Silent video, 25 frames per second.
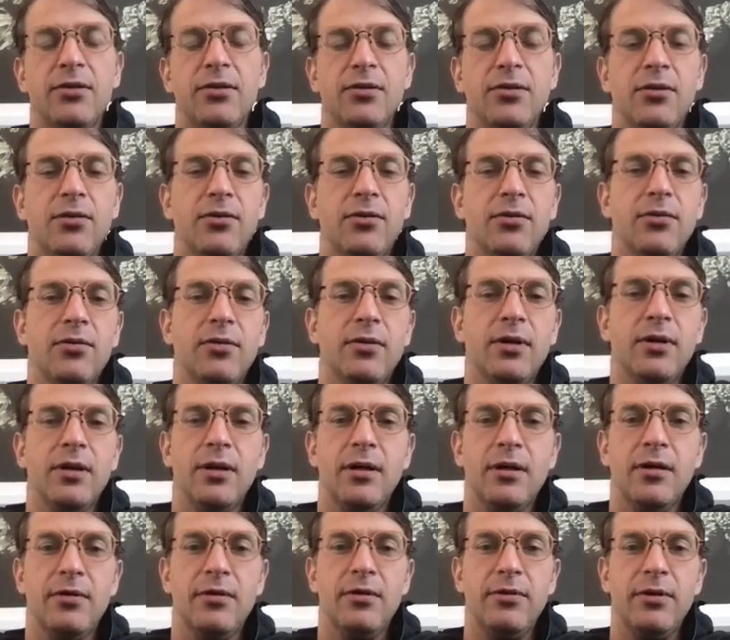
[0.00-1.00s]
so
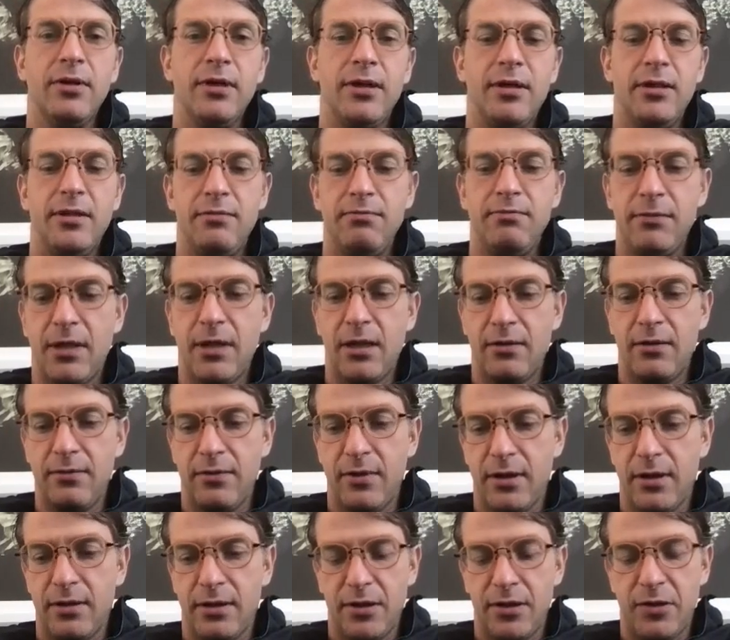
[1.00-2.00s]
uh, really kind of
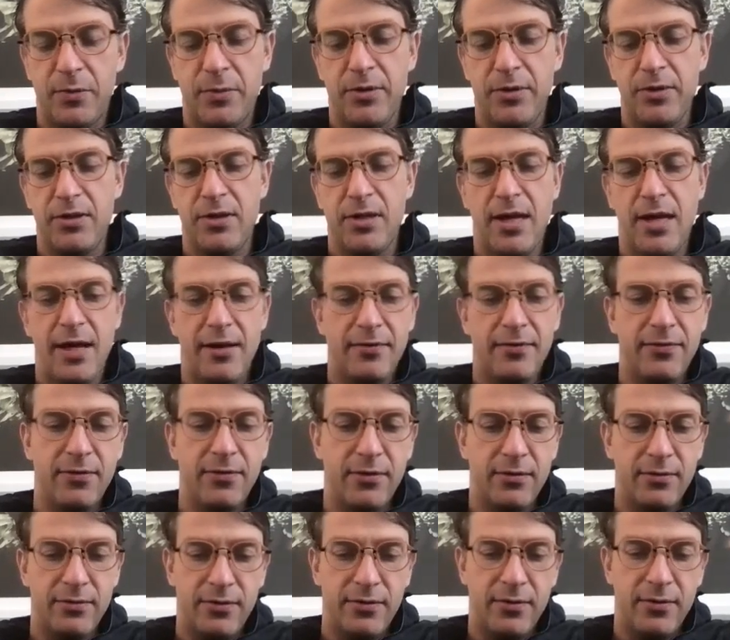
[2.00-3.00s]
got to experience that
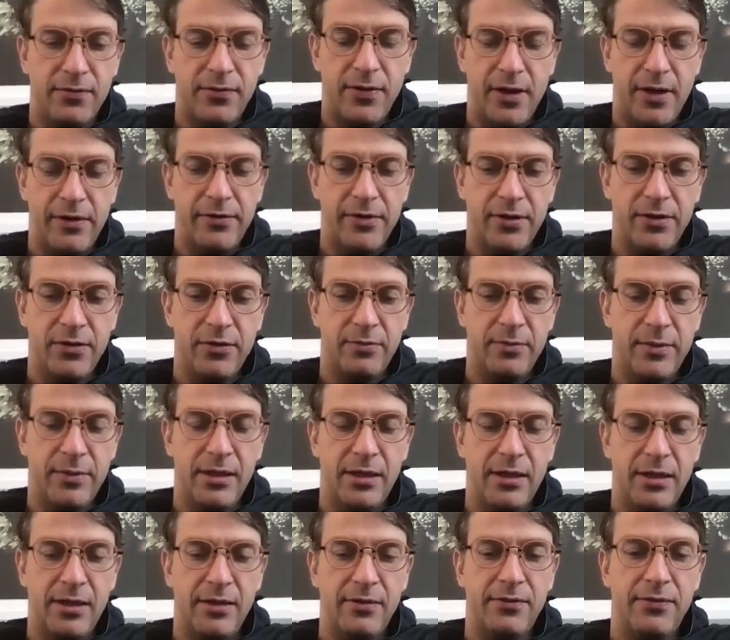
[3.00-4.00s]
for for five years of my
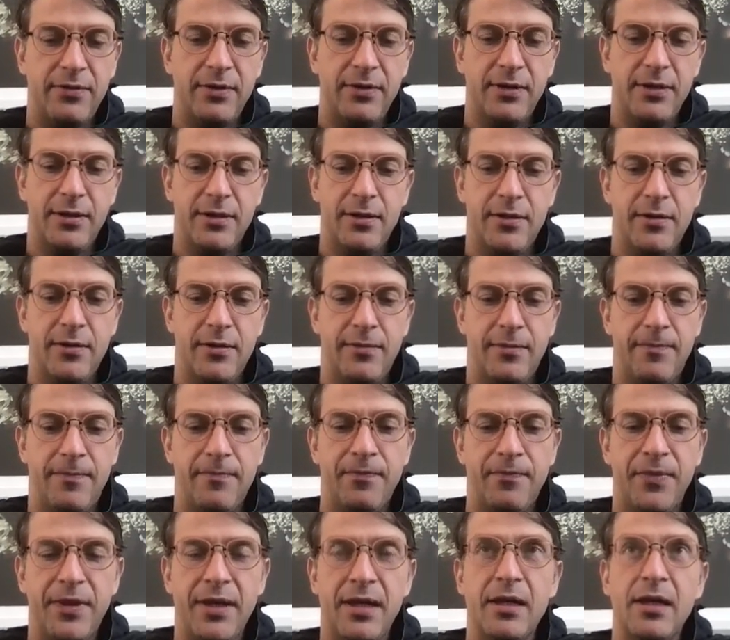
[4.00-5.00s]
life.
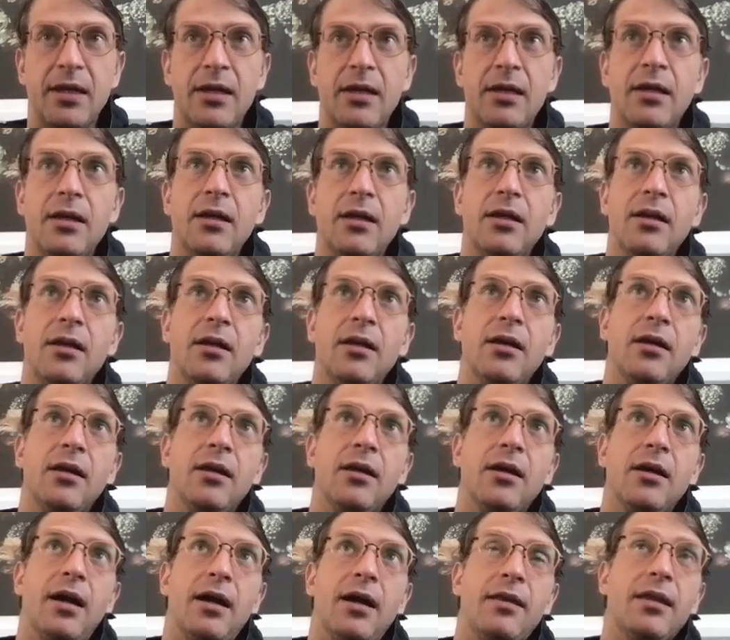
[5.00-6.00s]
Um,
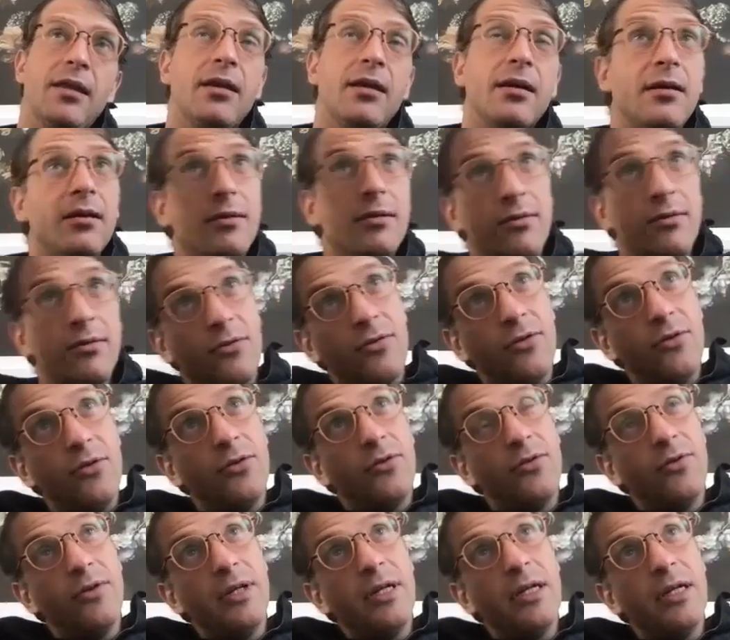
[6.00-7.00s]
I think
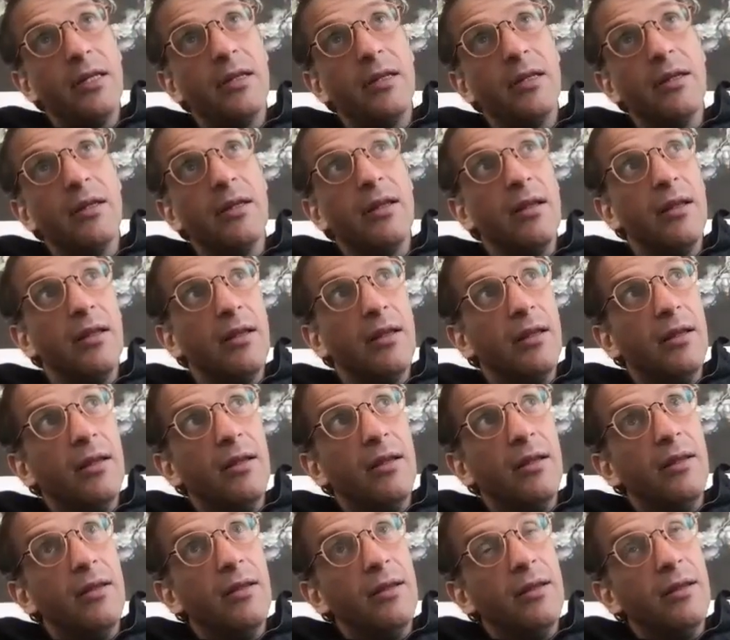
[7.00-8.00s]
truthfully,
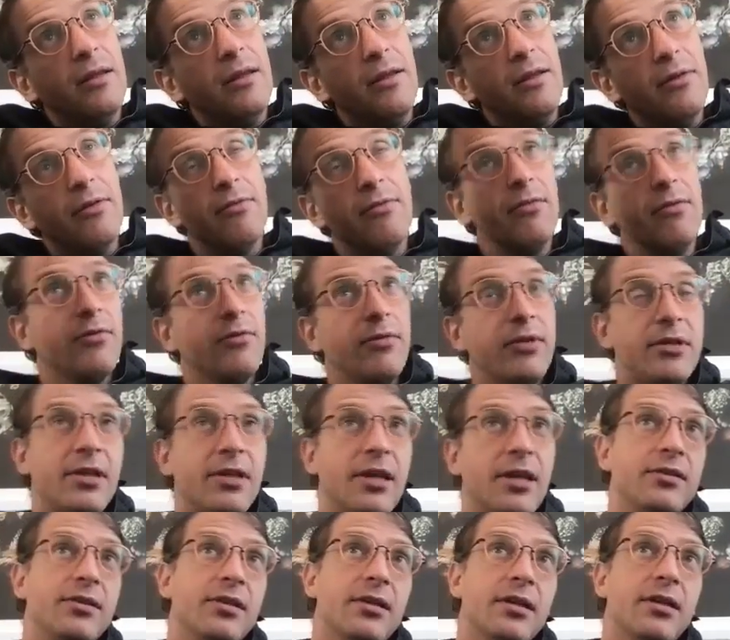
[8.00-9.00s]
the the reason
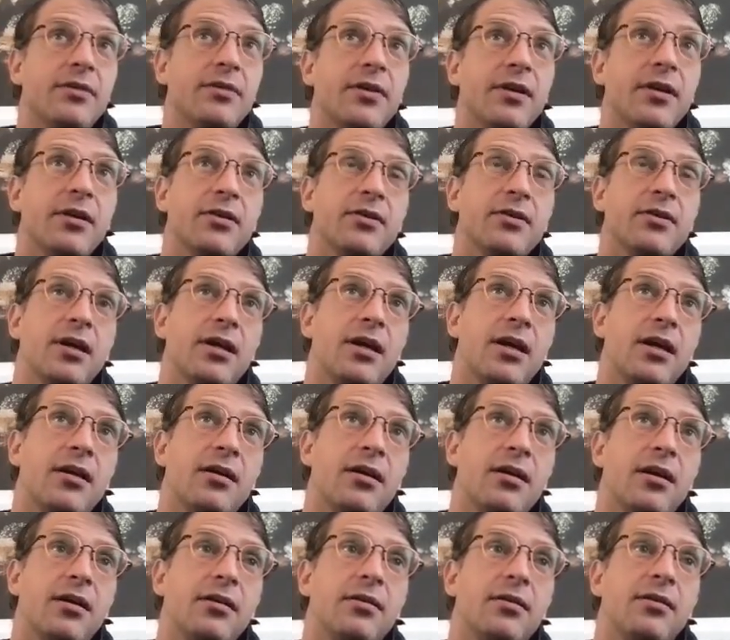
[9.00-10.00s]
that's significant is I kind
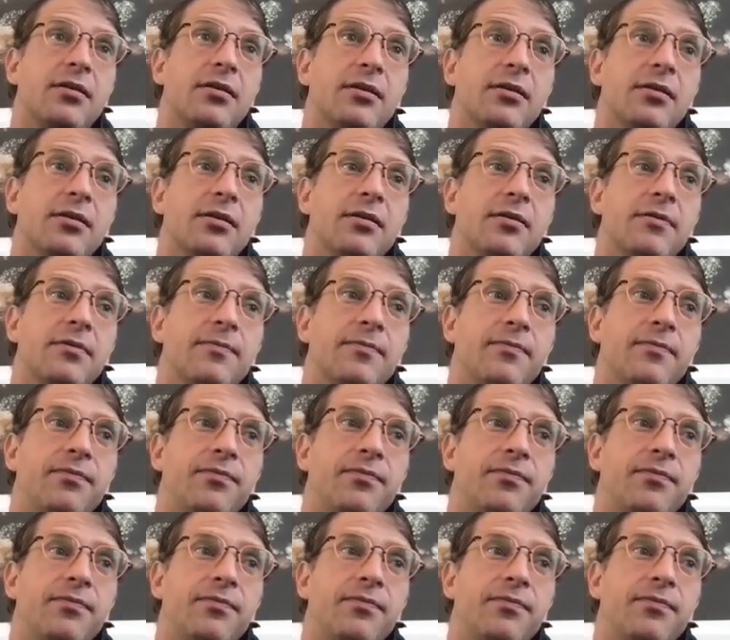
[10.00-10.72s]
of got to